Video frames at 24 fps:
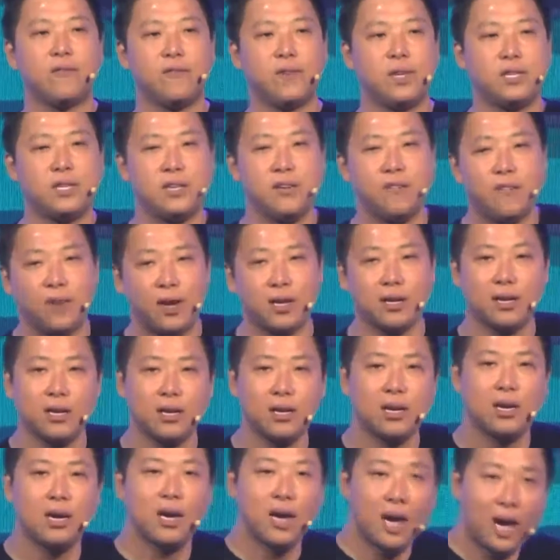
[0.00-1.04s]
on a VC
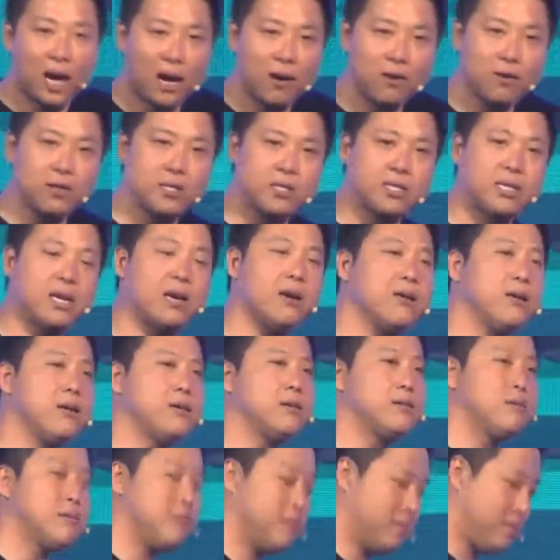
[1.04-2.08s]
funding, I will tell
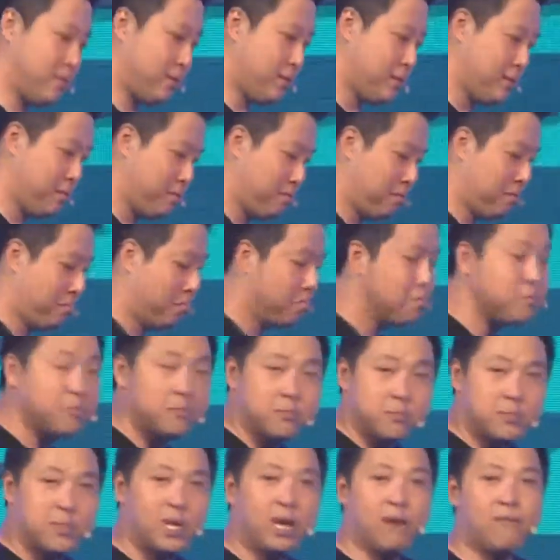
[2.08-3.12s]
you,
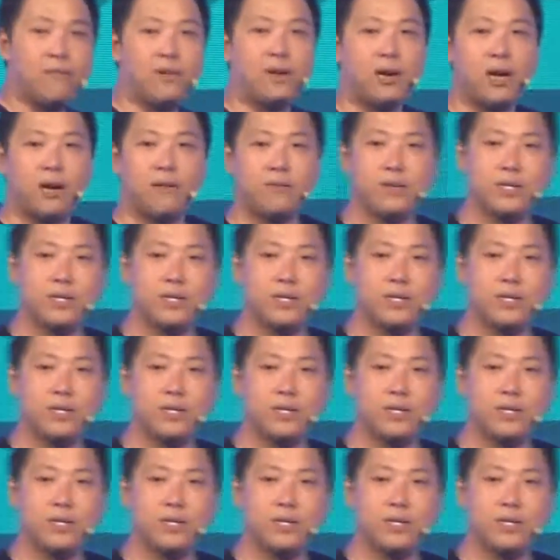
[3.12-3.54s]
never